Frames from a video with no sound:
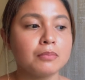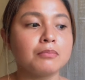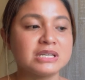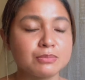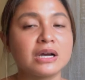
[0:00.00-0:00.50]

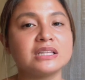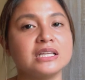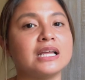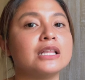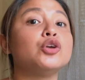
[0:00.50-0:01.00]
mas
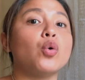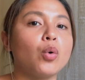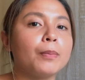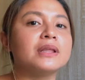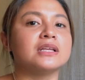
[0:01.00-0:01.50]
maganda na you
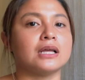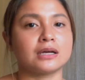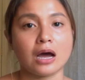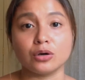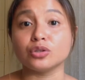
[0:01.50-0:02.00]
open an
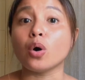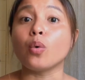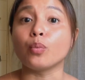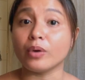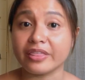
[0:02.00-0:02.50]
account
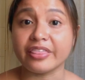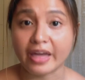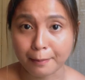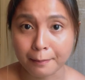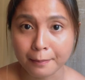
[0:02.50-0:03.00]
with
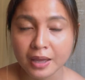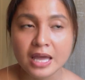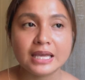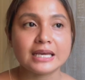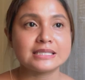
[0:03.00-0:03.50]
them.
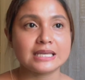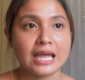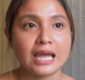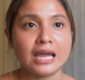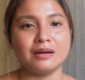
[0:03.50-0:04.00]

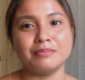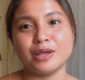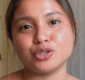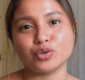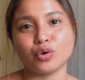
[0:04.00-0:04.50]
Kasi
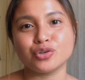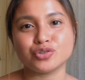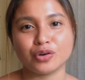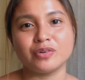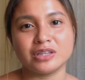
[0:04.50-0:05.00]
medyo
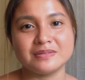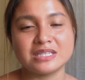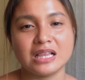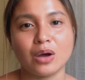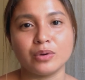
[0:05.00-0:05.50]
conservative
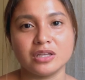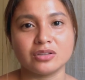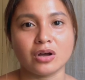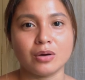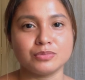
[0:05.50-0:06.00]
sila when
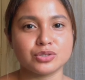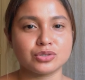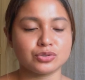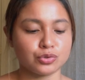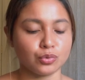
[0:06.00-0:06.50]
it
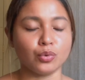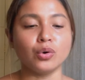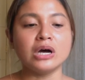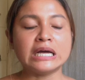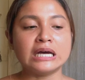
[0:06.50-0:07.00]
comes to
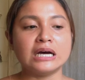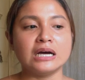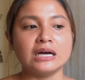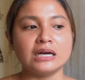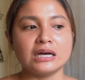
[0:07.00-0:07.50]

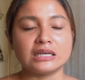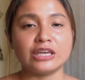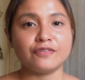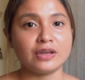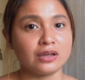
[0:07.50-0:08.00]

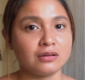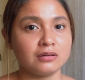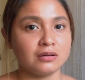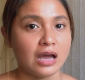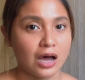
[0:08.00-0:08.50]
giving
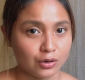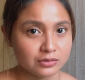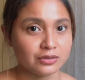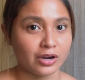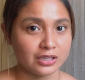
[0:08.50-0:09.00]

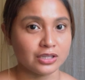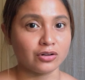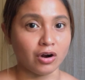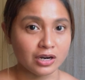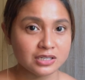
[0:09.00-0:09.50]
out credit
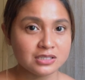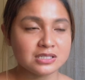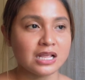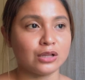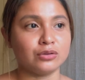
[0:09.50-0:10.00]

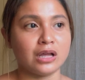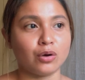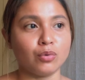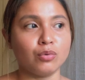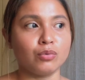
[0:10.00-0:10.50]
cards, lalo na
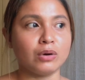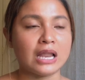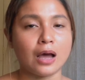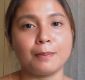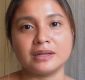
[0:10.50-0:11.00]
kung
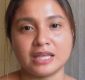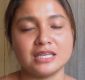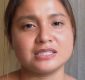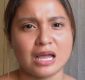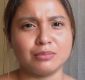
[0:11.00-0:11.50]
wala ka pang
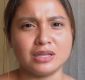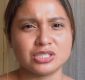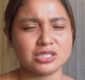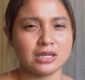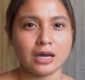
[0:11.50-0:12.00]

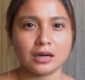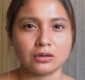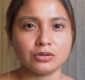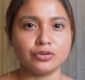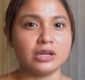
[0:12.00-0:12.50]
na-establish na
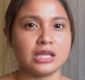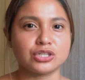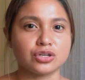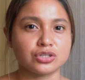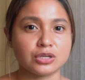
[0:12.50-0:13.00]
good
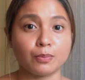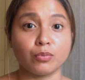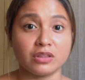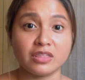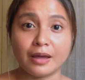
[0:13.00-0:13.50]
relationship
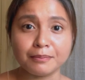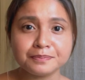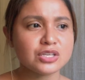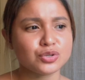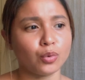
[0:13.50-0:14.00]
with them.
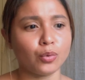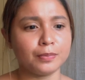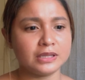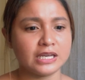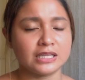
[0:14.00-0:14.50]
So,
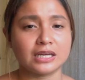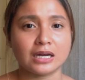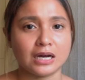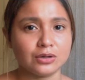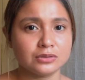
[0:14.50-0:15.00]
opening an
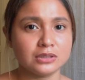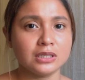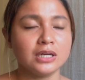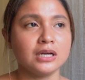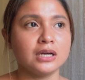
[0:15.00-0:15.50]
account